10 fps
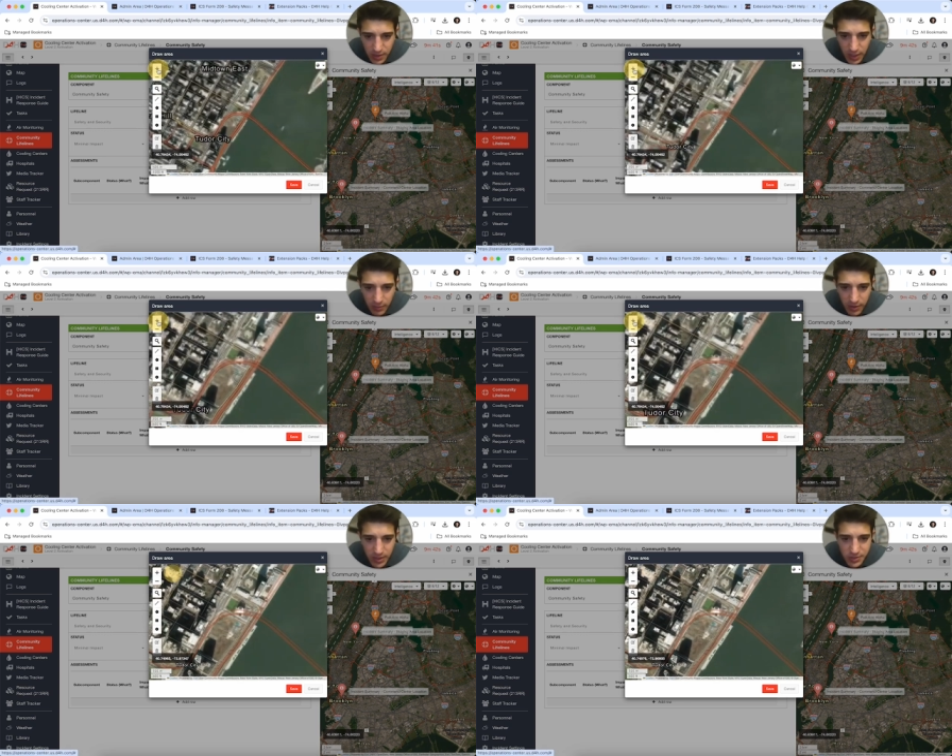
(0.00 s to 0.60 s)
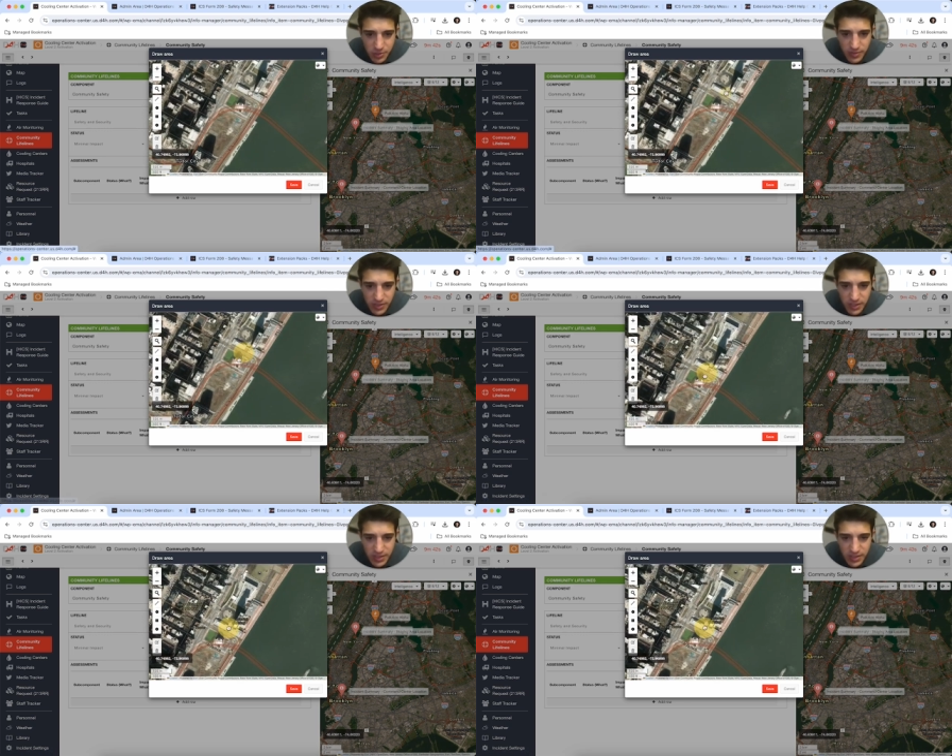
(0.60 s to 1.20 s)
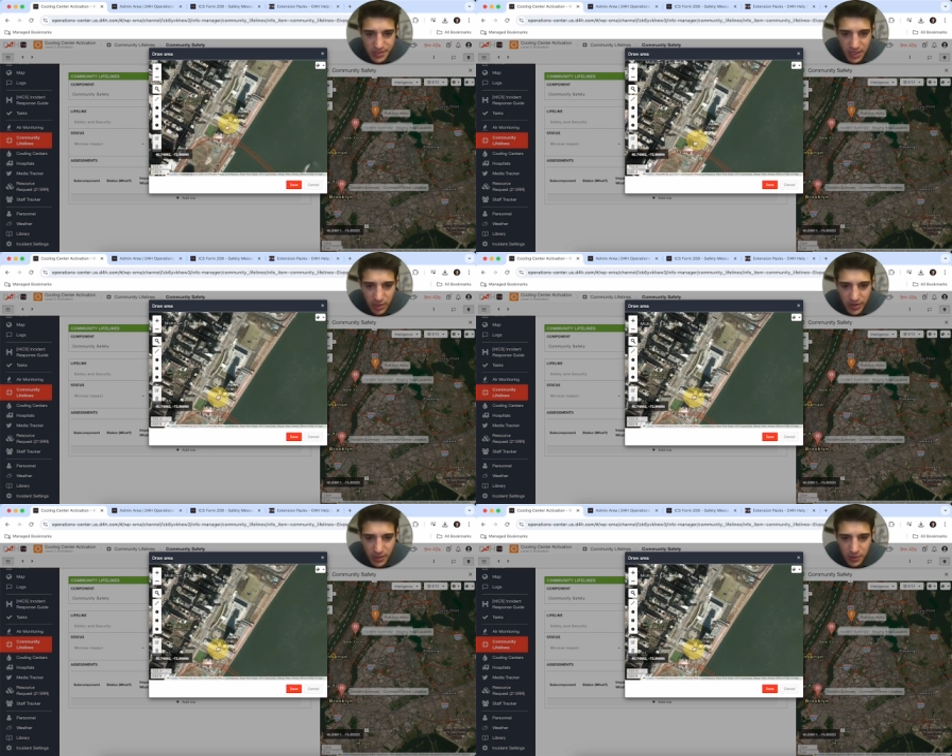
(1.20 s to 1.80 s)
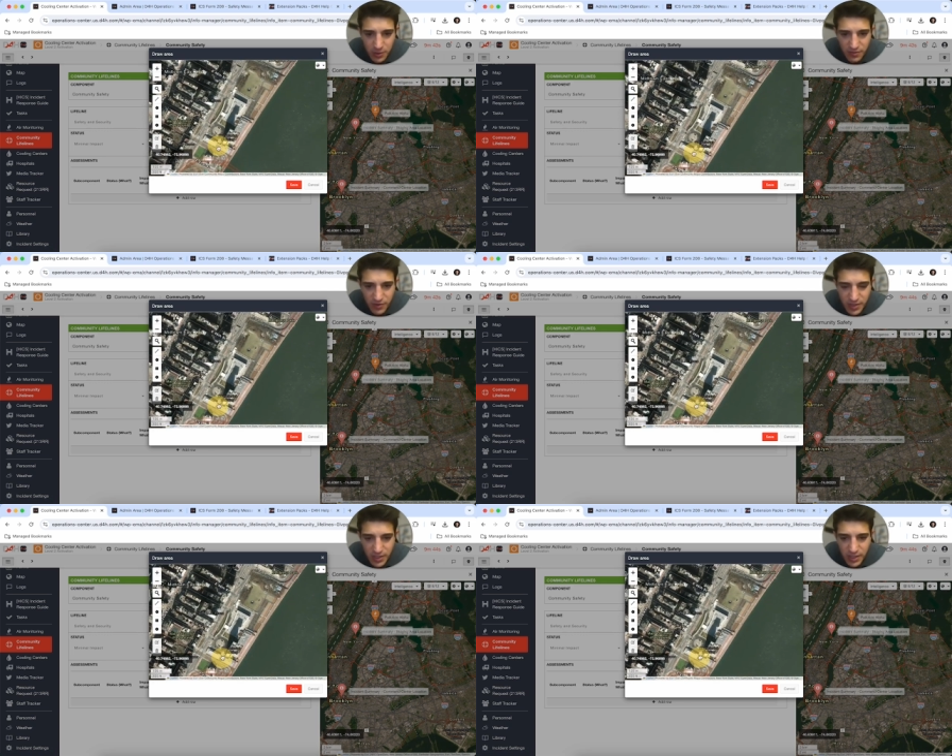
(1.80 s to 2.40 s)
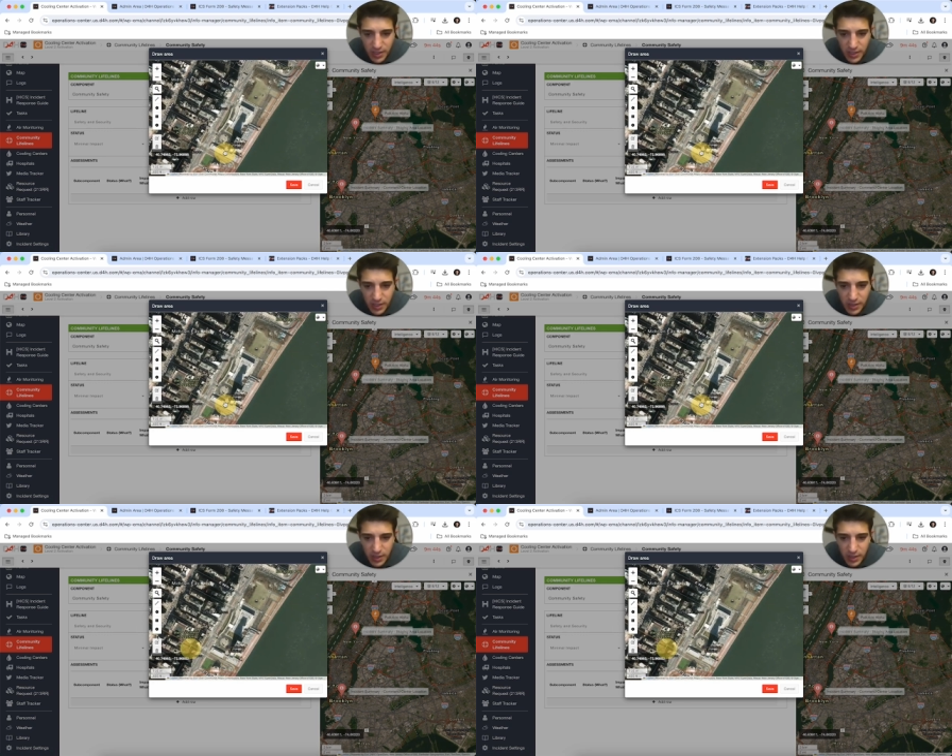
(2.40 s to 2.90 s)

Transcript: And we're going to zoom into this area over here.